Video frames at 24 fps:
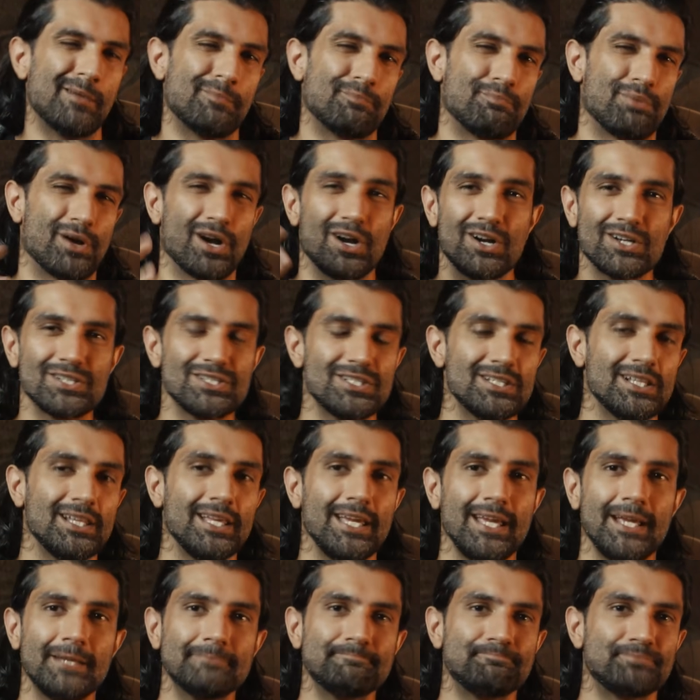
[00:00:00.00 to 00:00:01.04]

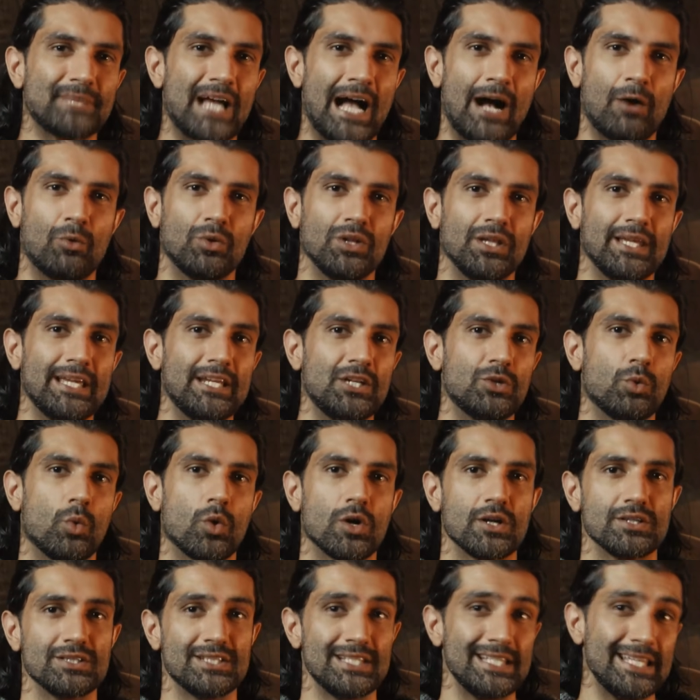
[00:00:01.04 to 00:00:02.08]
Personally, I would lean
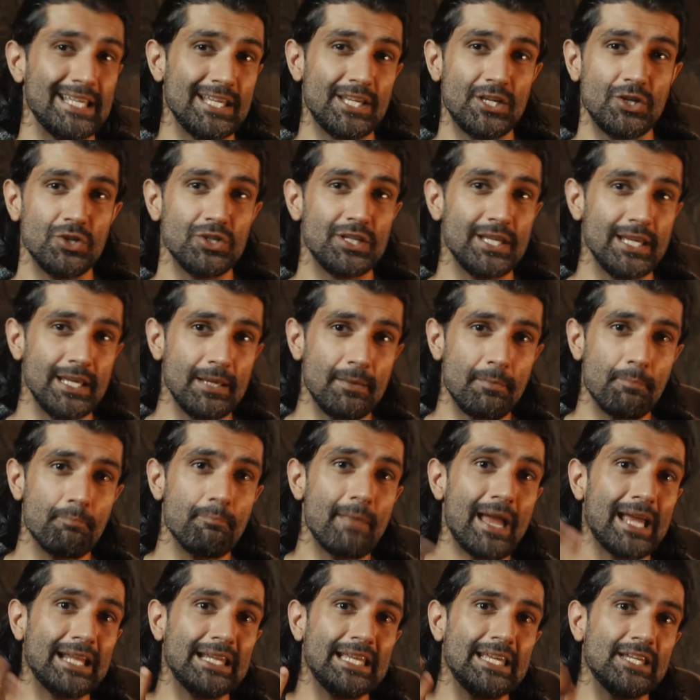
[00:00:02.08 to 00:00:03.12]
towards ZEQT,
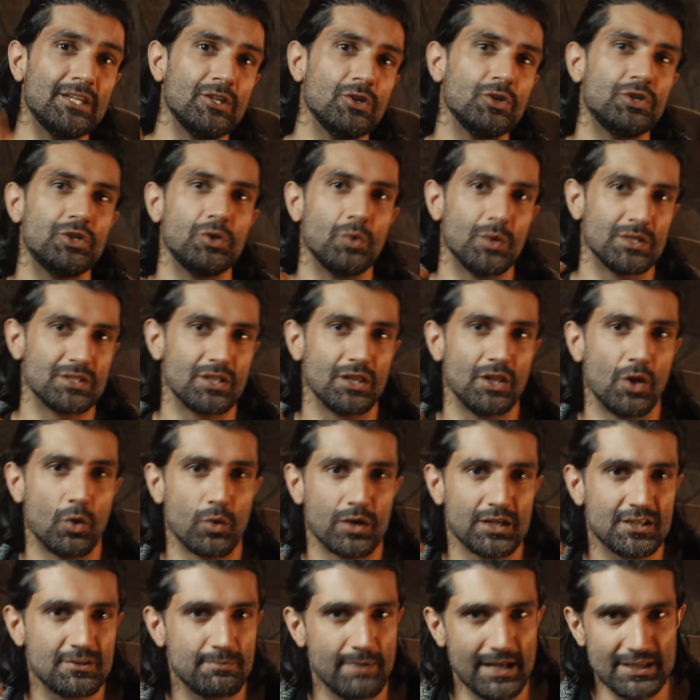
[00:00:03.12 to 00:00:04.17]
mainly due to its lower
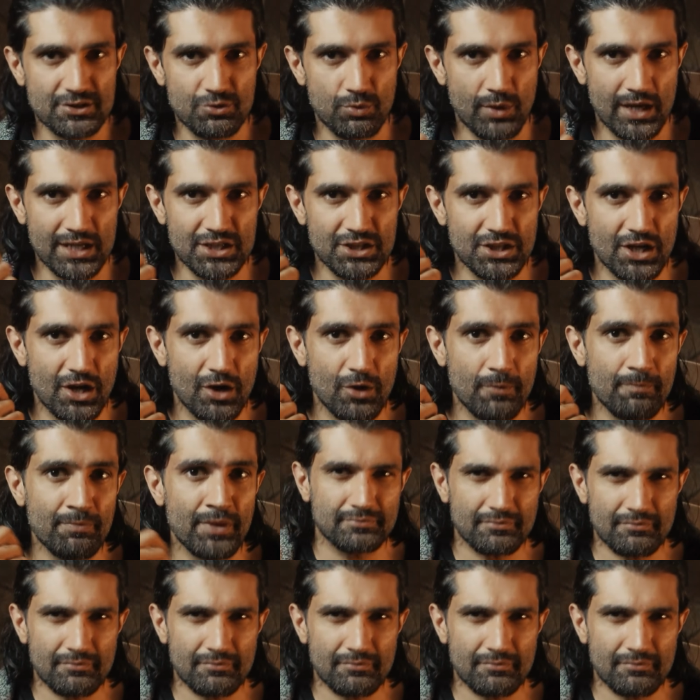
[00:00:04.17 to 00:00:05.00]
expense ratio.